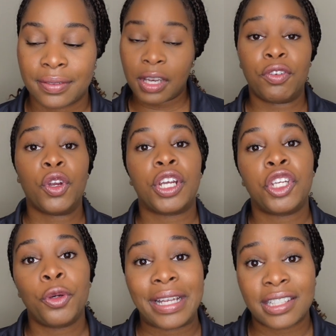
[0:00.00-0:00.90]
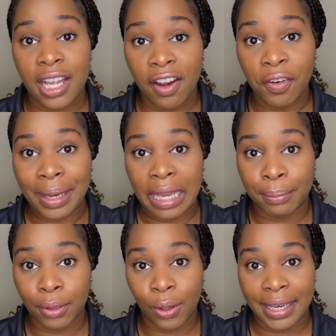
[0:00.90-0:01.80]
If you're a U.S. government
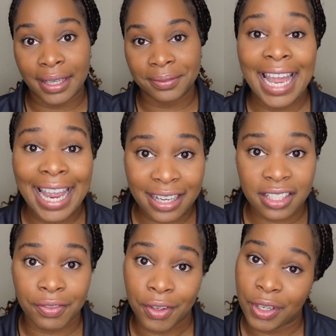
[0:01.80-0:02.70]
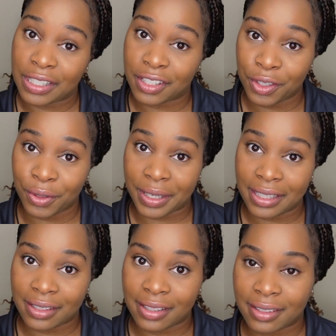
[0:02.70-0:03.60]
employee and civilian
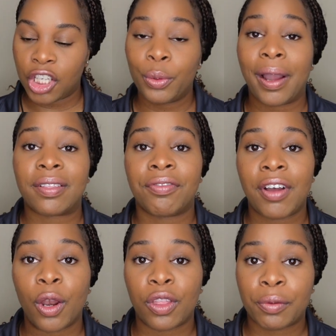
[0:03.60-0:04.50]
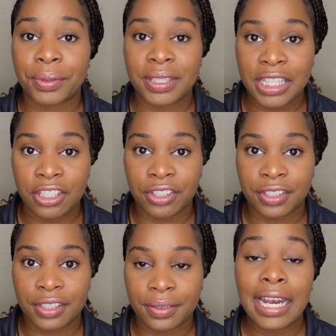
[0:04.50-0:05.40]
student, you have to follow the
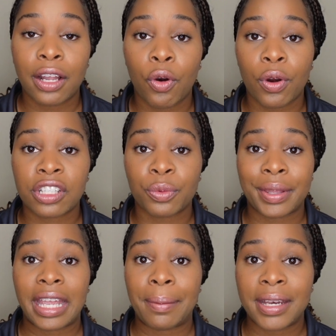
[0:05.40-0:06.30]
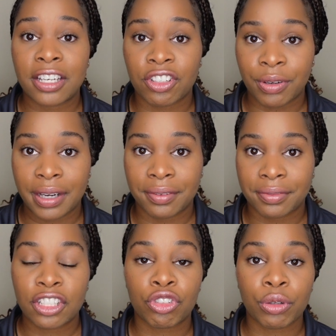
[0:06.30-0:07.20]
procedures in accordance with the administrative
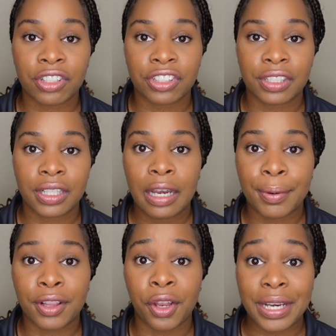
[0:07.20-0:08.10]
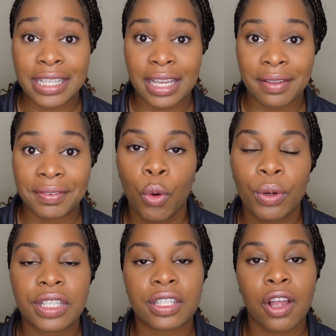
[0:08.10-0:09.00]
instruction number 37,
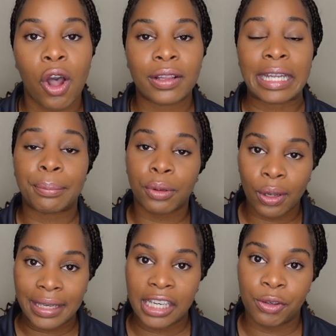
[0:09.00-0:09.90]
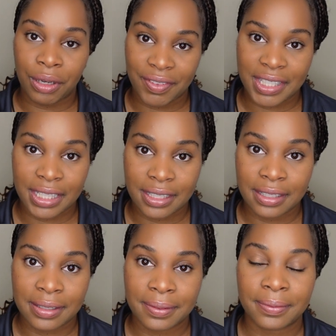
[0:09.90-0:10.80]
which is called the employee grievances.